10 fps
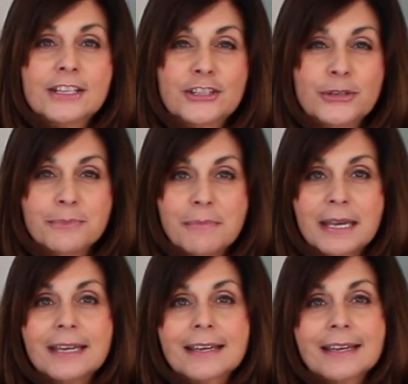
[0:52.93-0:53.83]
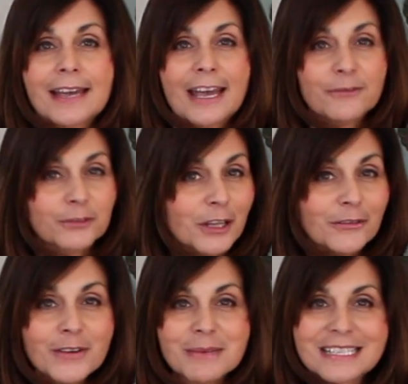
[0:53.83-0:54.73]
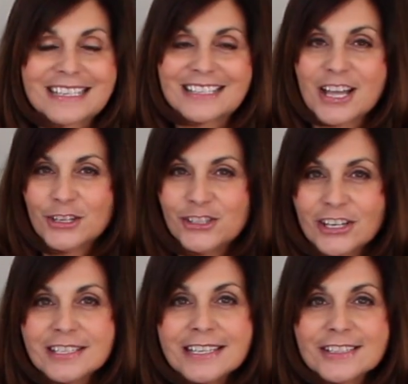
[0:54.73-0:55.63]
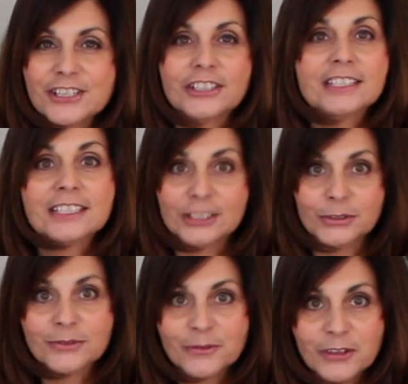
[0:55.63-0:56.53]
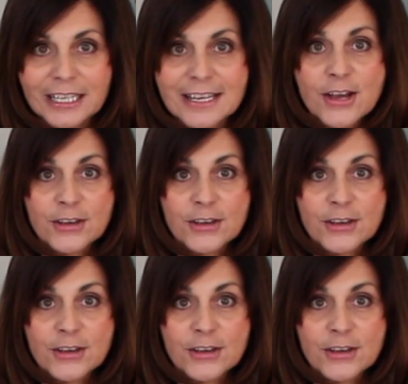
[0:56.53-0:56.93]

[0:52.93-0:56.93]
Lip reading: to make a fluffy biscuit just as good gluten-free.